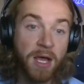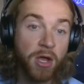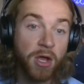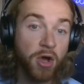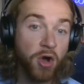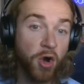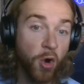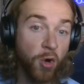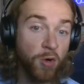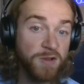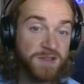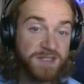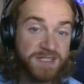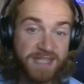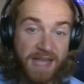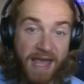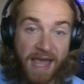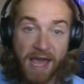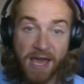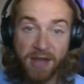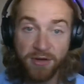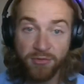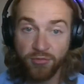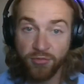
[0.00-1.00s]
Colts
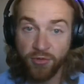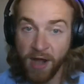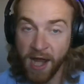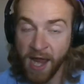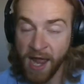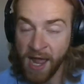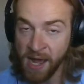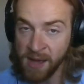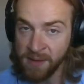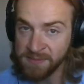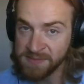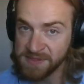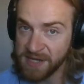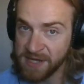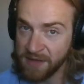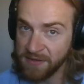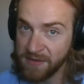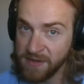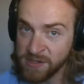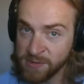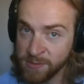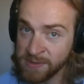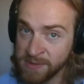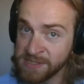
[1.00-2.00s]
and Rams. Now,
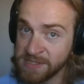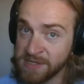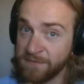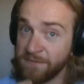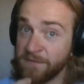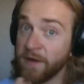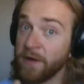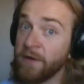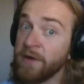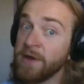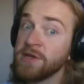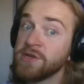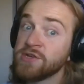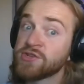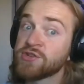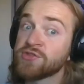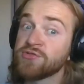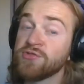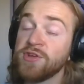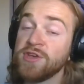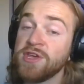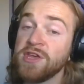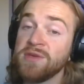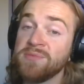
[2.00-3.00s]
this one's a very
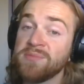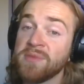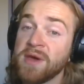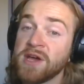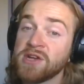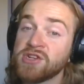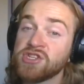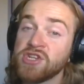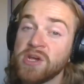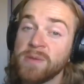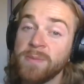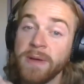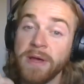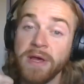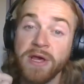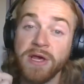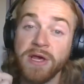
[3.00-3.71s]
intriguing matchup.